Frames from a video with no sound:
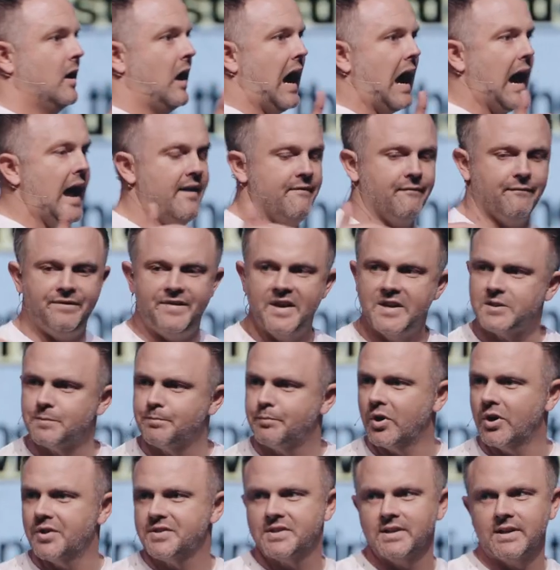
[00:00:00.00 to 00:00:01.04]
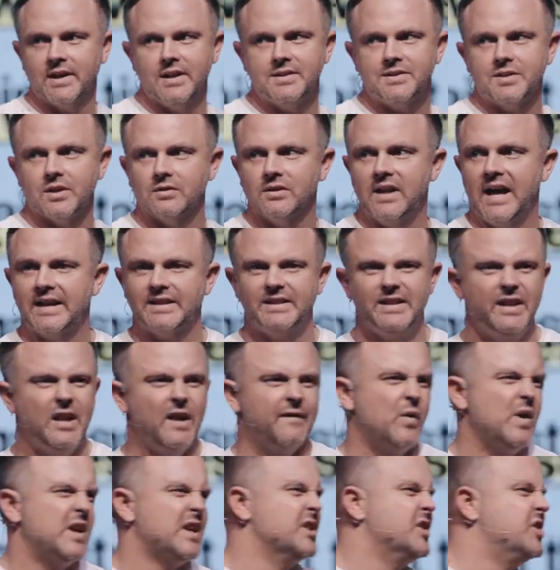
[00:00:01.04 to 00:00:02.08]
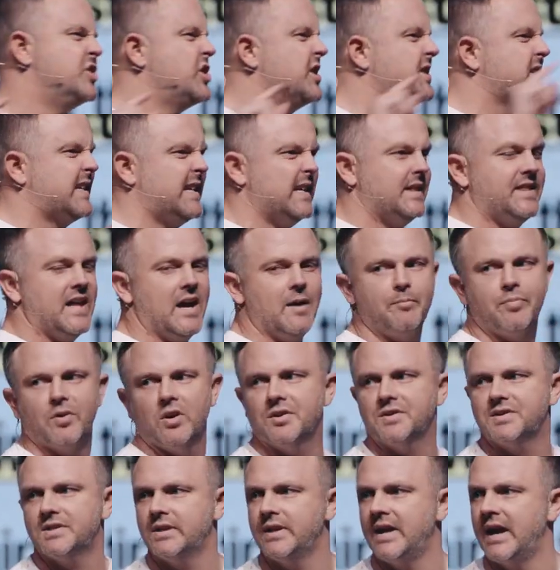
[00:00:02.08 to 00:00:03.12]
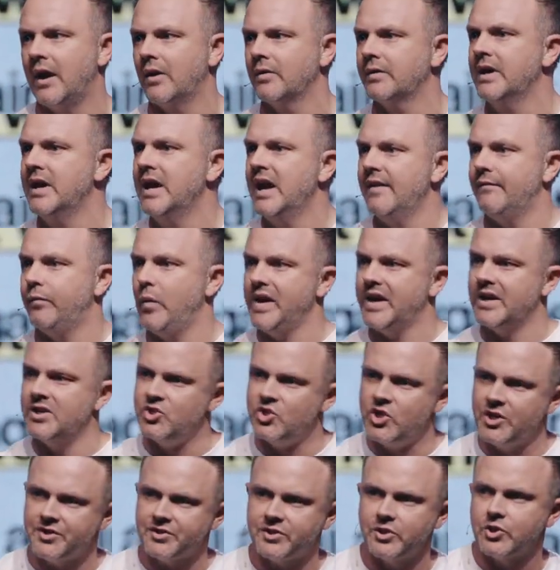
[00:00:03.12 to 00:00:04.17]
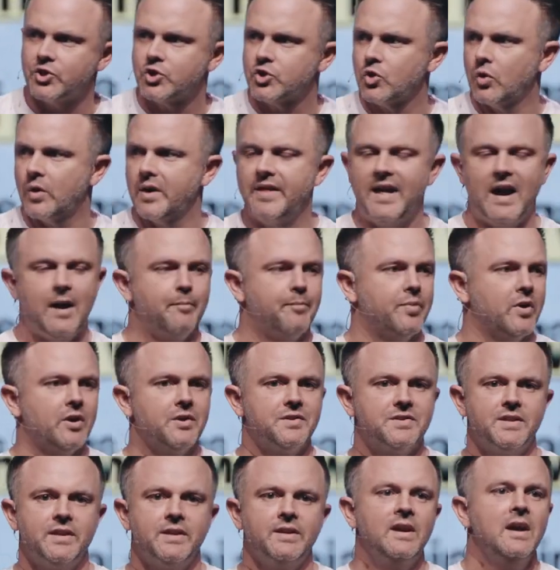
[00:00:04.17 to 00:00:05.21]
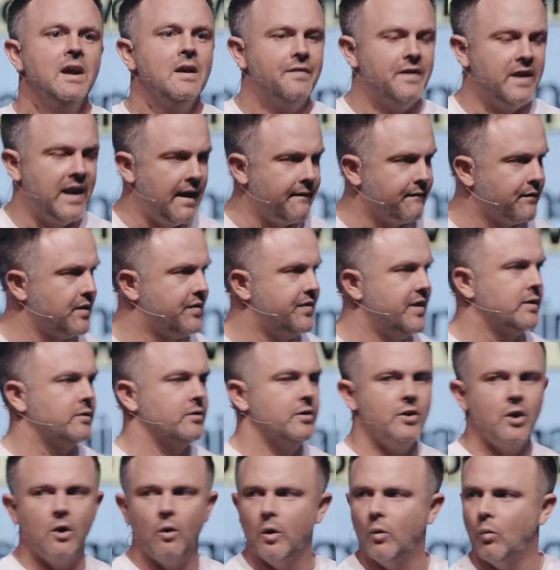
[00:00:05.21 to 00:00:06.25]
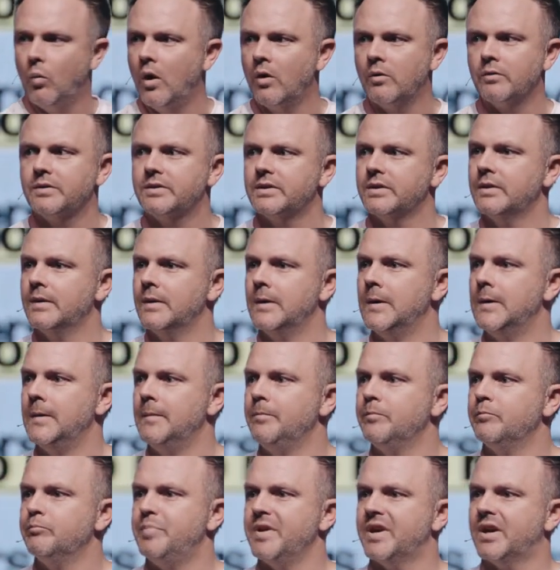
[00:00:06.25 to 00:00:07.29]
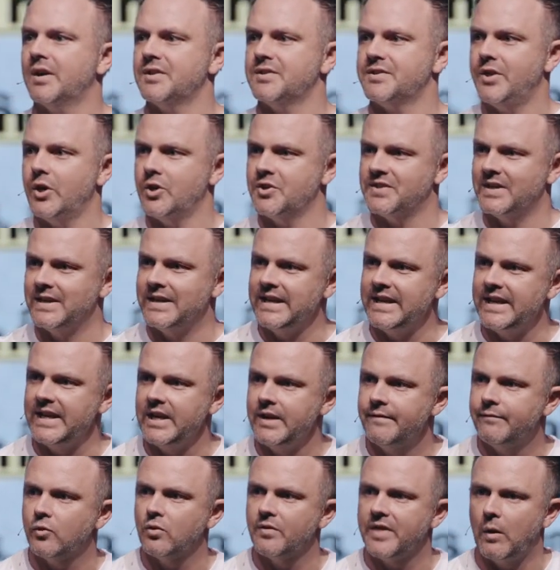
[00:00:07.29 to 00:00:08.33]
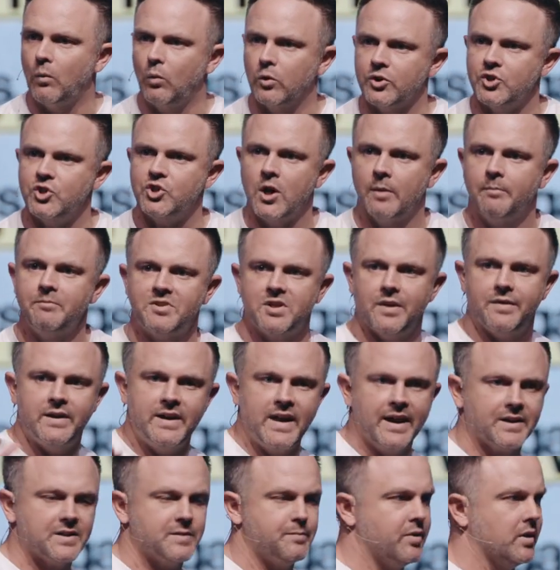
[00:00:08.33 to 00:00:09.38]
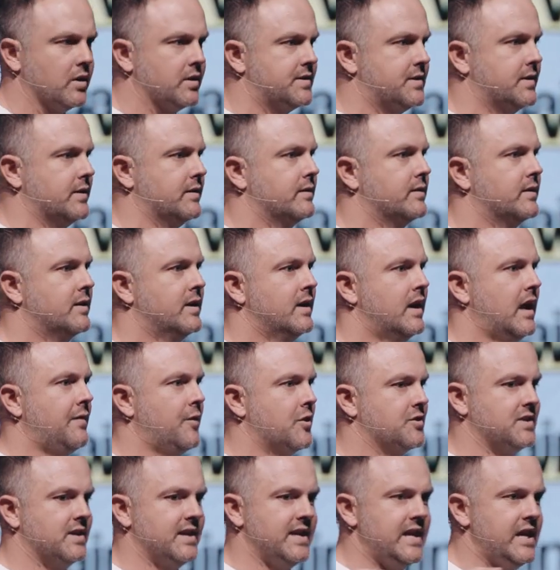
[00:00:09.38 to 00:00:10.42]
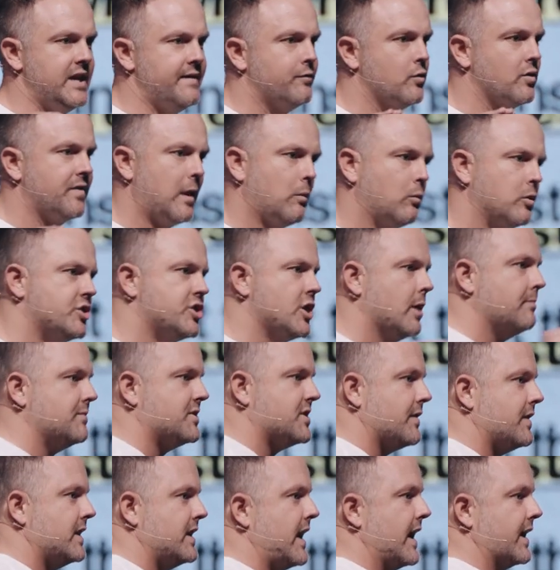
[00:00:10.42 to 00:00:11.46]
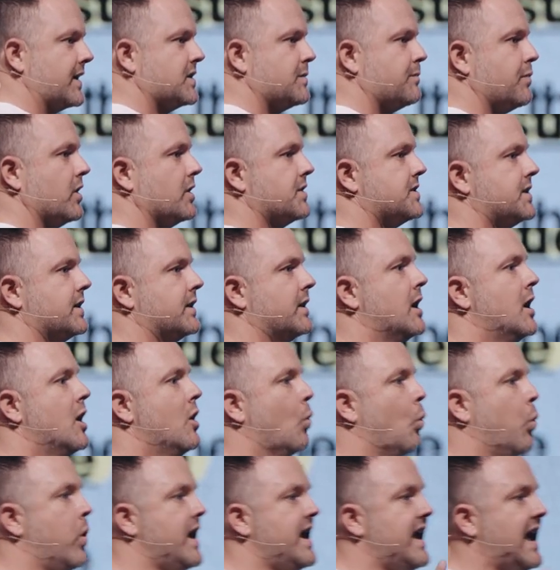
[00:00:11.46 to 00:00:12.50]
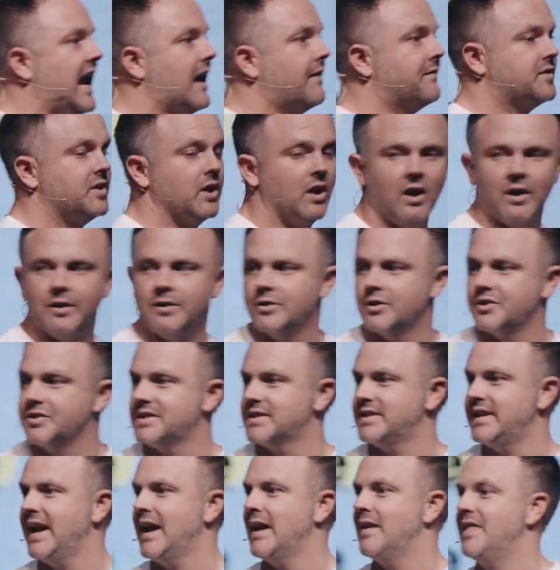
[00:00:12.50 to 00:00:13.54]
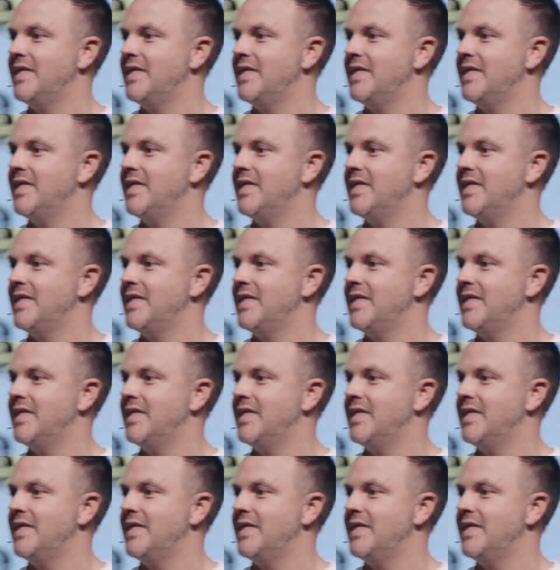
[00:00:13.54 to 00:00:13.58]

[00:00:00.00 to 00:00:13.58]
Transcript: if this person gets elected, if we can just get that person out, if we can just destroy that person, then everything, no, it won't. Because there's an evil that will jump to the next person, and there's an evil that will jump to the next person. We have to understand